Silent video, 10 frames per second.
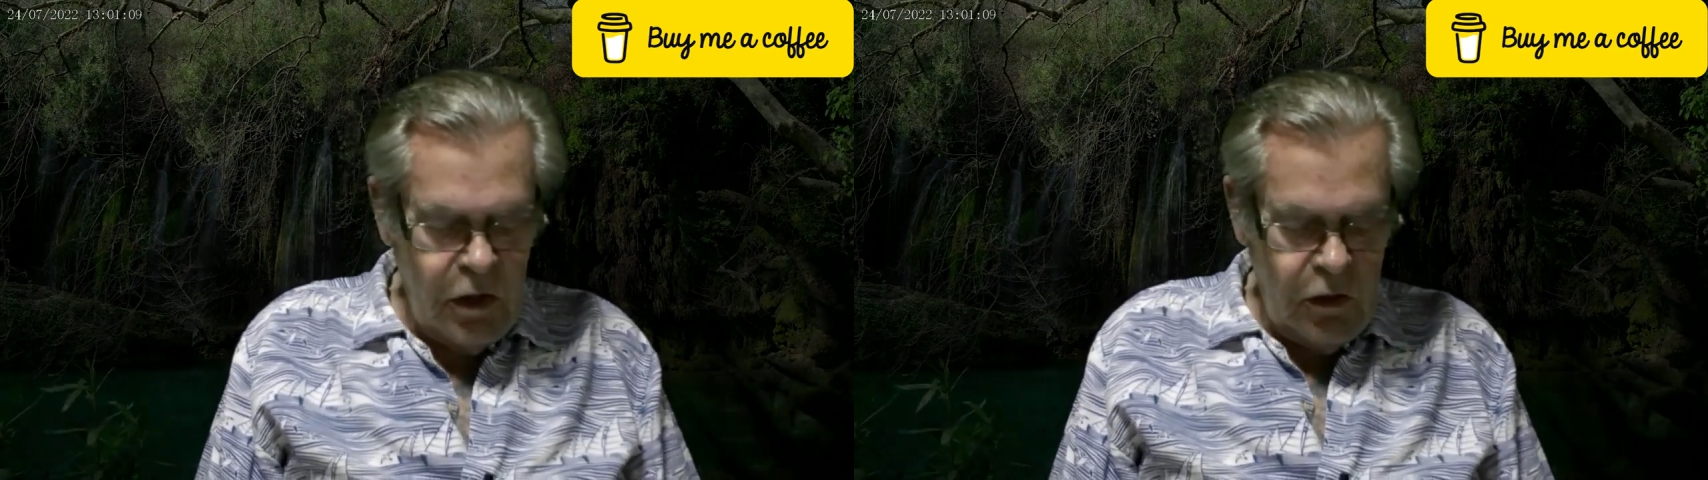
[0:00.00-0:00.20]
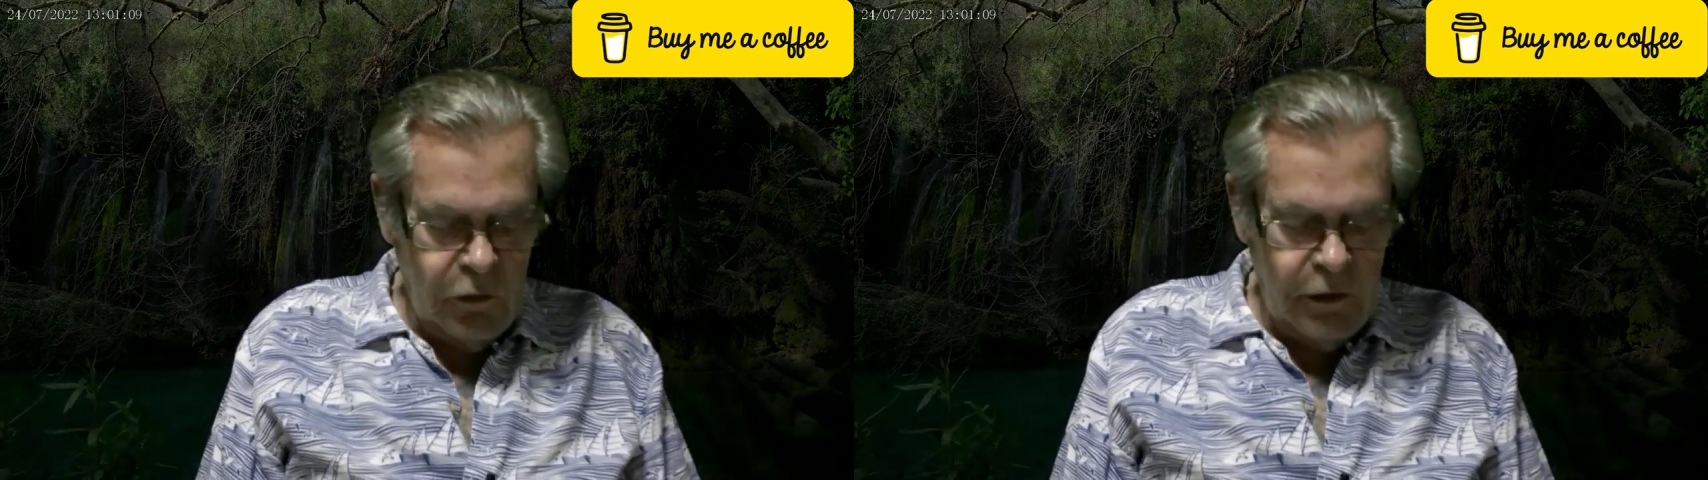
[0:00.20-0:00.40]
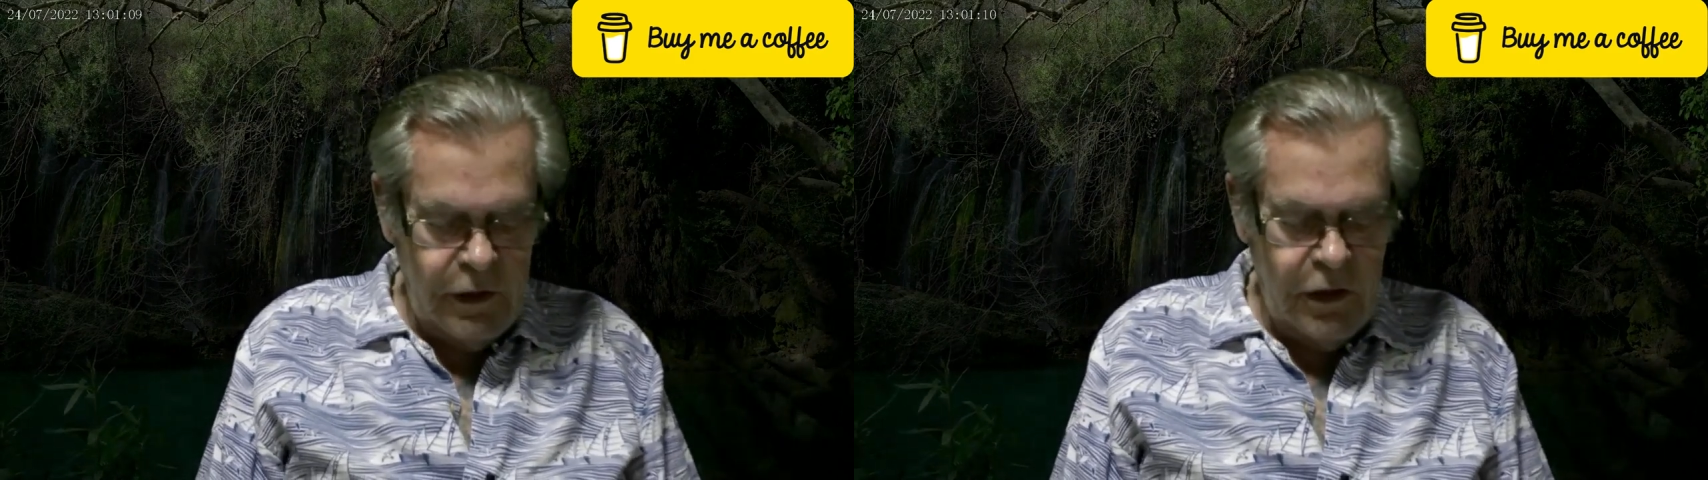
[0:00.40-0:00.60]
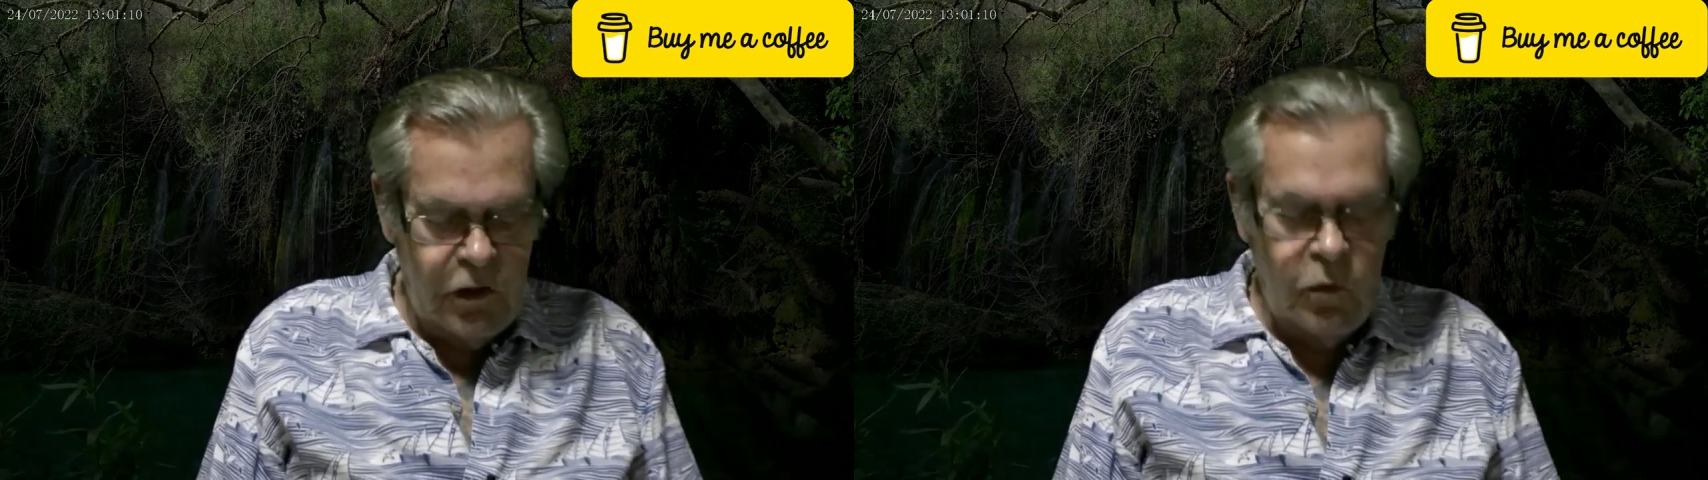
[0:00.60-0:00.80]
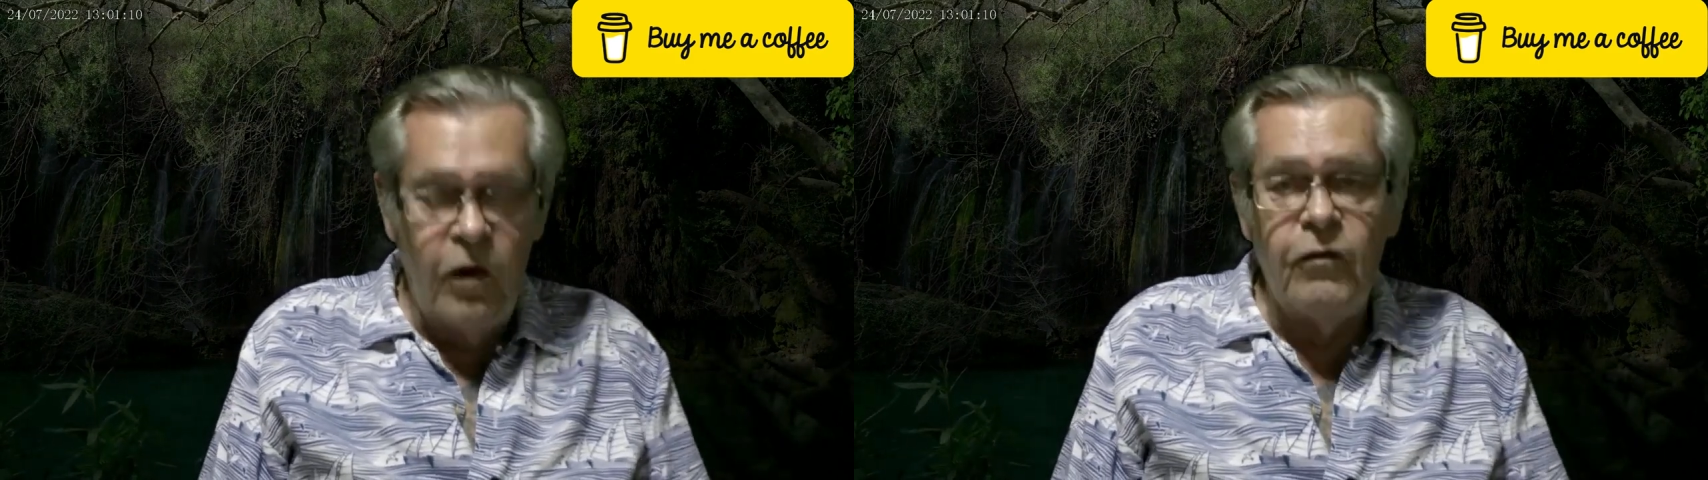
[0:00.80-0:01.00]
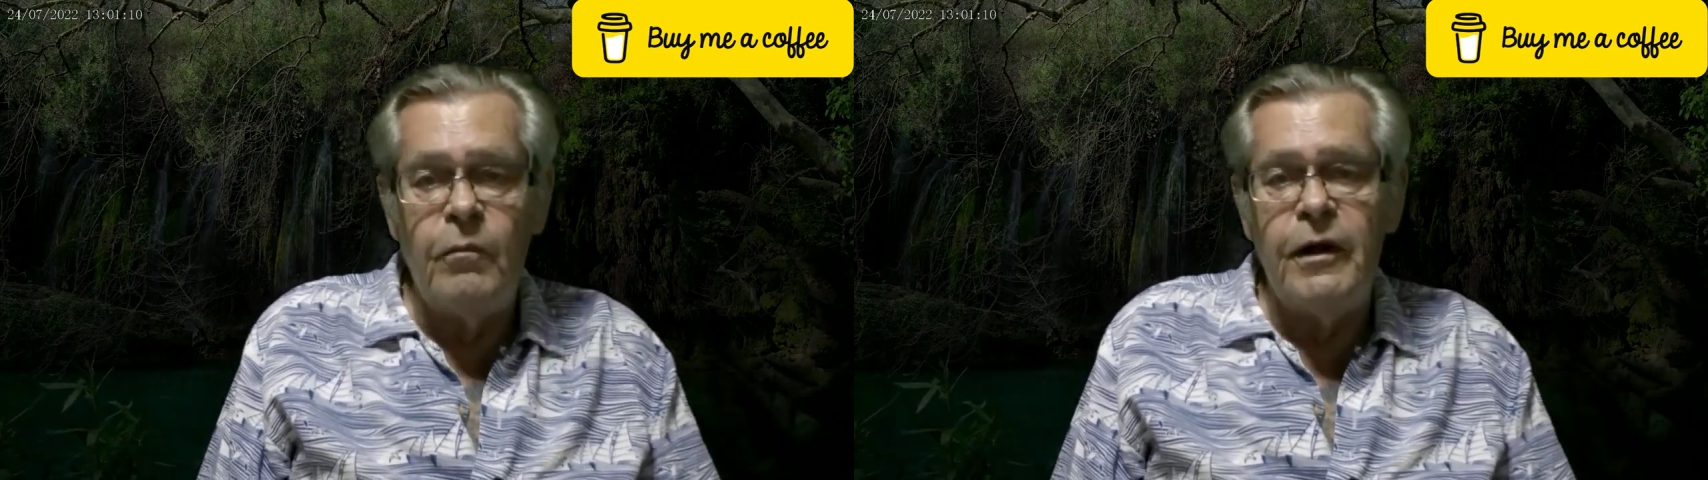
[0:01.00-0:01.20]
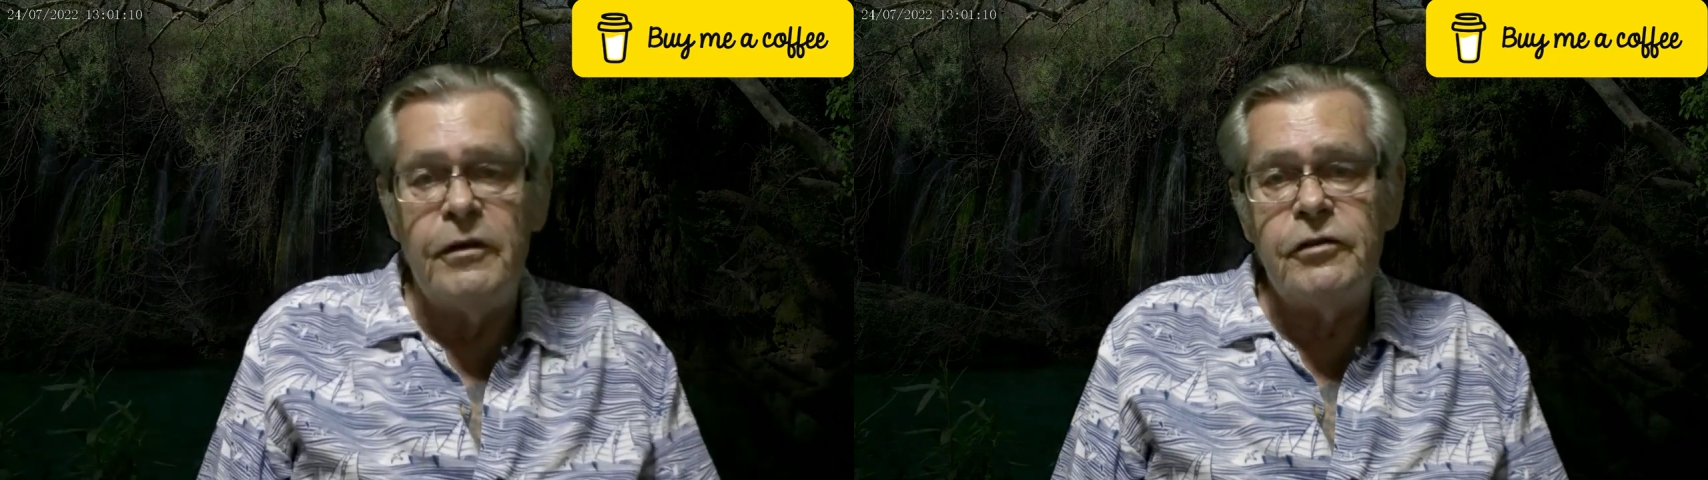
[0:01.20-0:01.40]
you'll need a 12-month